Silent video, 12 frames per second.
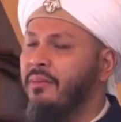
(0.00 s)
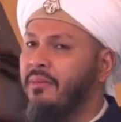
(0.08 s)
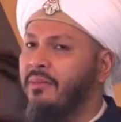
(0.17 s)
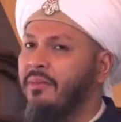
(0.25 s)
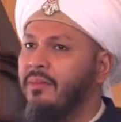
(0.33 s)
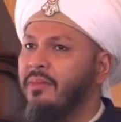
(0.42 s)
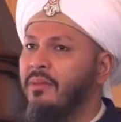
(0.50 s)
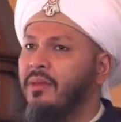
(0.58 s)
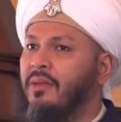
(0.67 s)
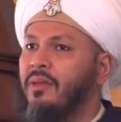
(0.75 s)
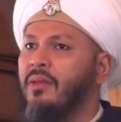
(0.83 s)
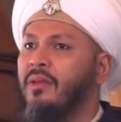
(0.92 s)

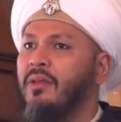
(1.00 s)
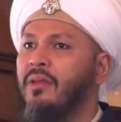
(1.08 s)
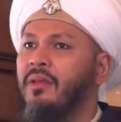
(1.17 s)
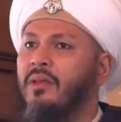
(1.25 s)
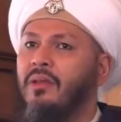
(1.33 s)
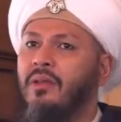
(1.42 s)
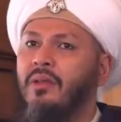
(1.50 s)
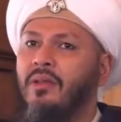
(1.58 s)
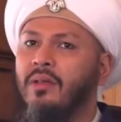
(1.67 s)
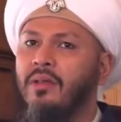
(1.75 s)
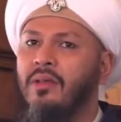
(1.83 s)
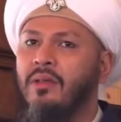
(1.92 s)

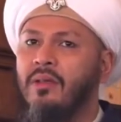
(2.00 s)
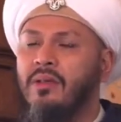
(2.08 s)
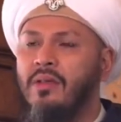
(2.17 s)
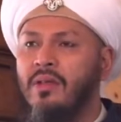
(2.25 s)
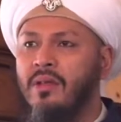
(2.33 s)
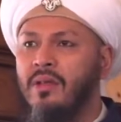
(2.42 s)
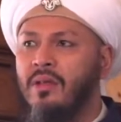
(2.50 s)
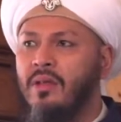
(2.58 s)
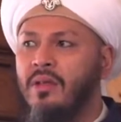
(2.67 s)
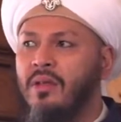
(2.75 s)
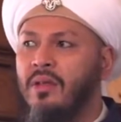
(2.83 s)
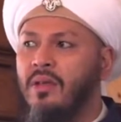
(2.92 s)

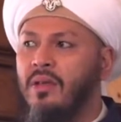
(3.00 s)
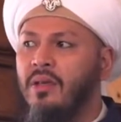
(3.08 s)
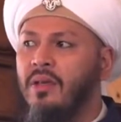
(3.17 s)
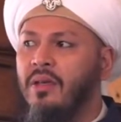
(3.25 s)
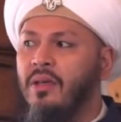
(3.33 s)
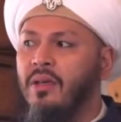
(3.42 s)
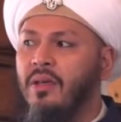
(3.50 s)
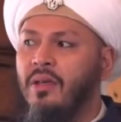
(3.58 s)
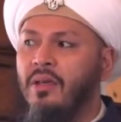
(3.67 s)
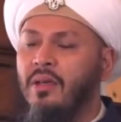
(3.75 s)
(no one is talking)